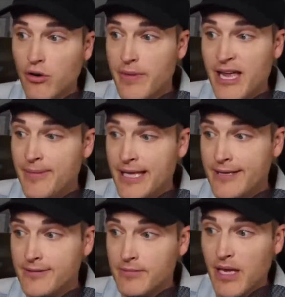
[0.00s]
Or
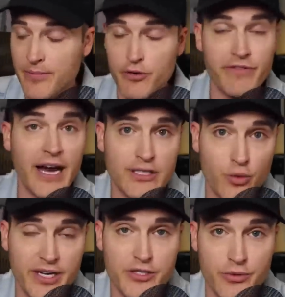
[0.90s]
maybe, maybe you've got
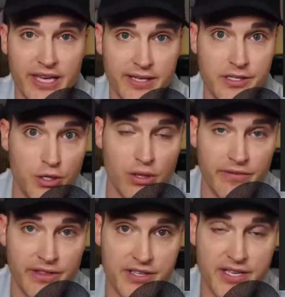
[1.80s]
22 kids and you
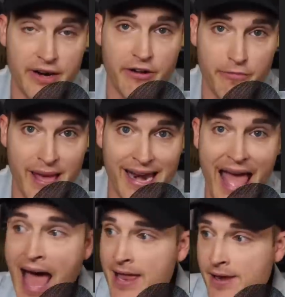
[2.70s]
live in the center of
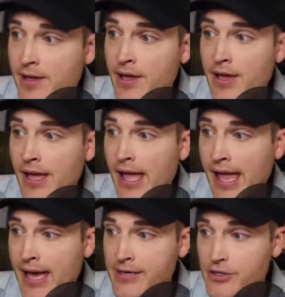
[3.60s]
Manhattan
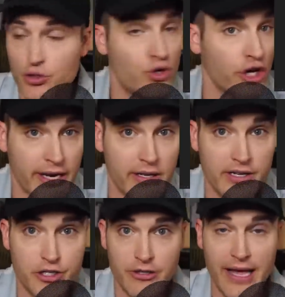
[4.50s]
and you couldn't
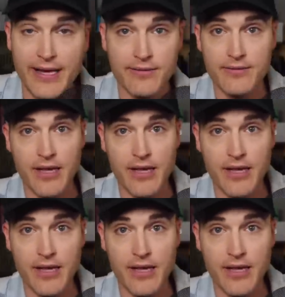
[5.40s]
because you're like,